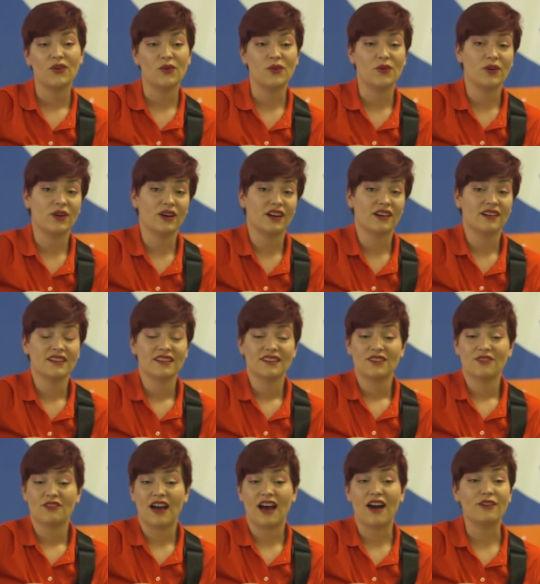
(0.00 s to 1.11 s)
or
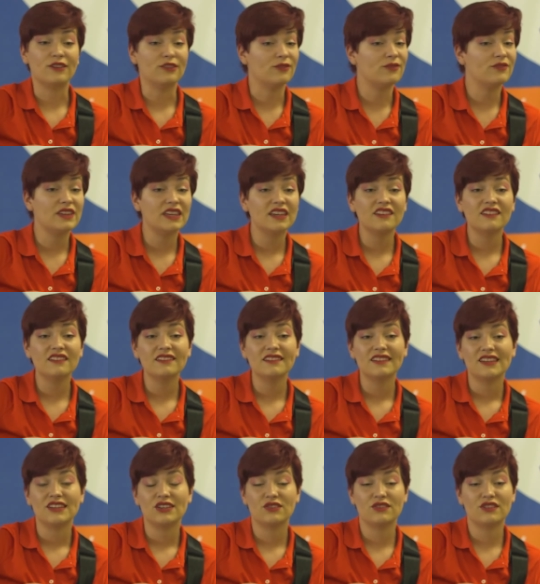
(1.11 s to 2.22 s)
how you feel,
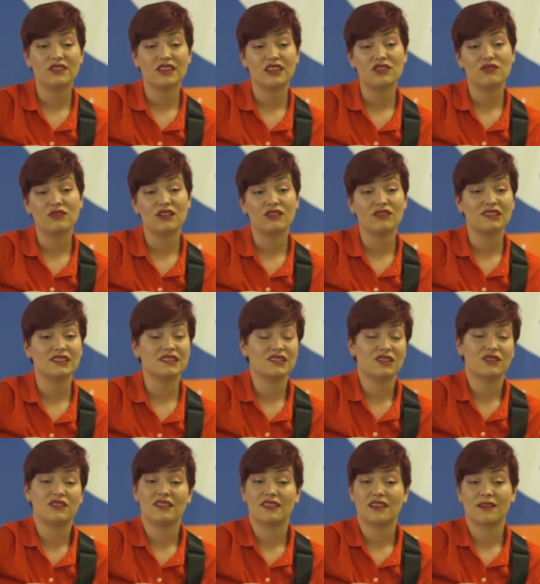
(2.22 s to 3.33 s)
you know that you can always
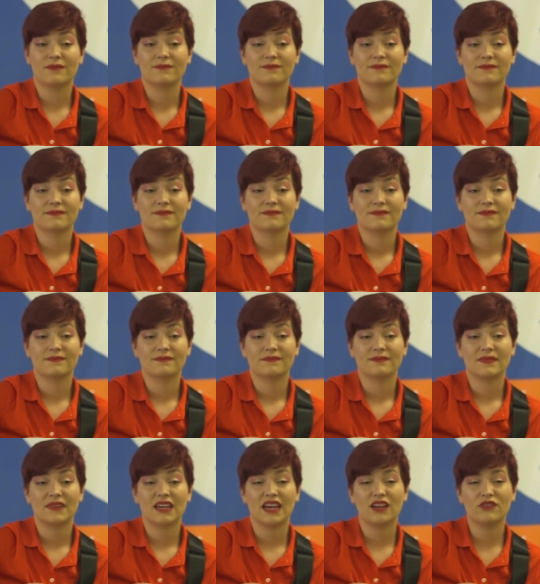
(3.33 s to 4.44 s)
go to them.
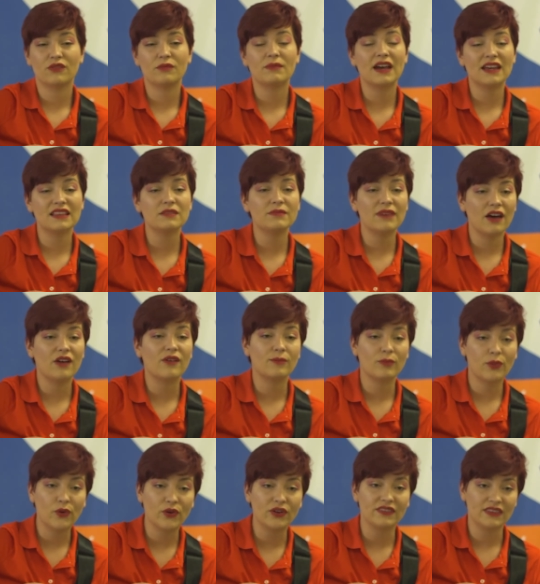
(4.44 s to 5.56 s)
And remind them how
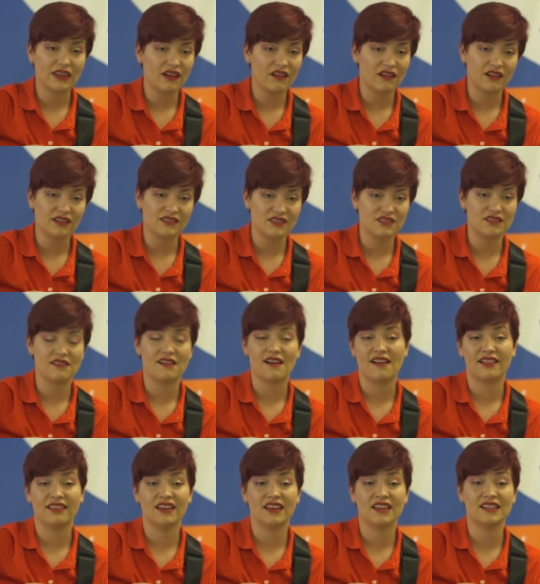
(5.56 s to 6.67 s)
important they are into your,
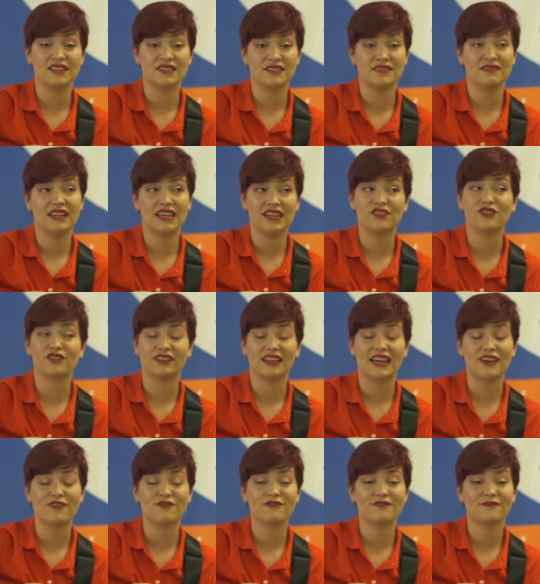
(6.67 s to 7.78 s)
in, in your
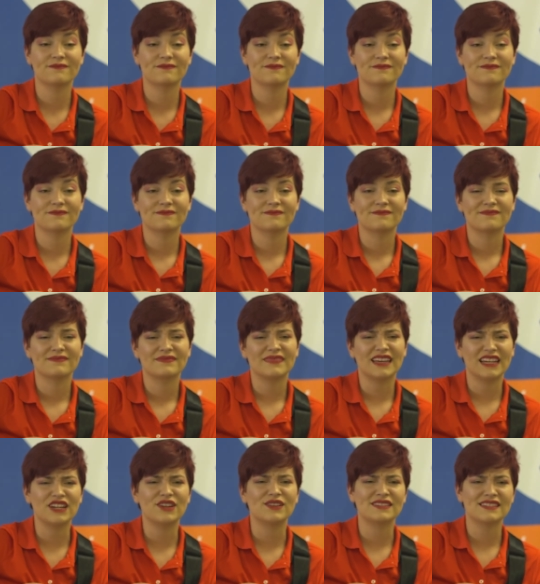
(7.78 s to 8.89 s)
life.
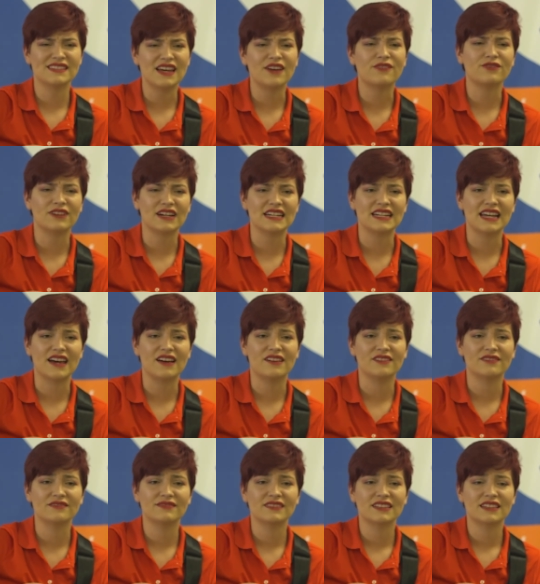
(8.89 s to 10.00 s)
I know it's tough right now,